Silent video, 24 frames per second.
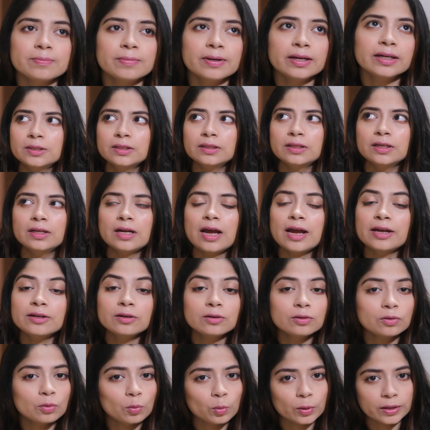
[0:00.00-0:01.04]
But then I
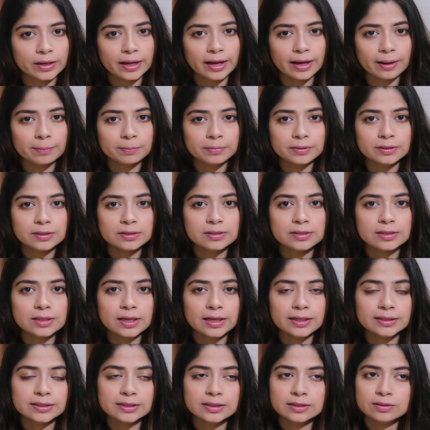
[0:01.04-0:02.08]
don't know what happened,
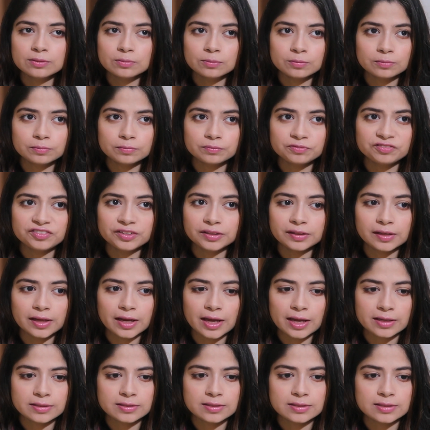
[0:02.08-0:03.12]
I didn't feel
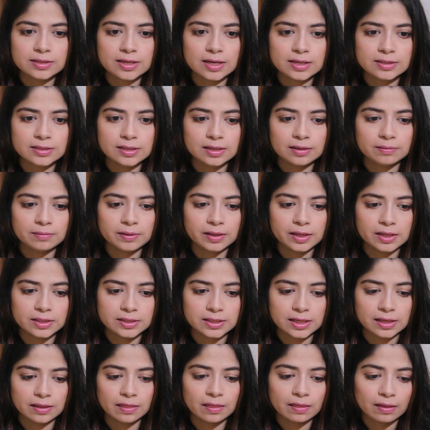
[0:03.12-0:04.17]
like exercising because
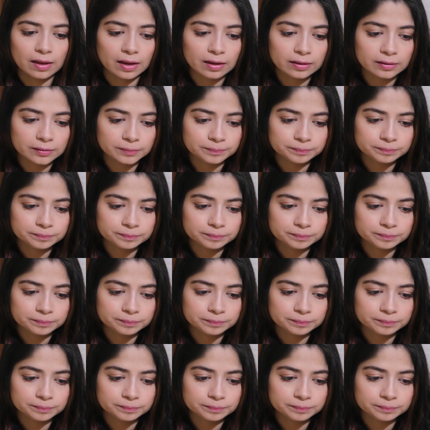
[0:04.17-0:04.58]
I think